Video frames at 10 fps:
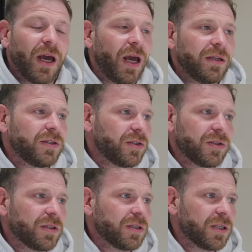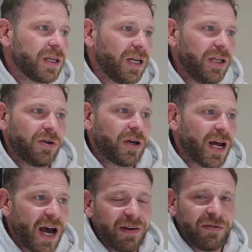You can
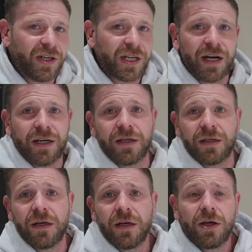have every diet,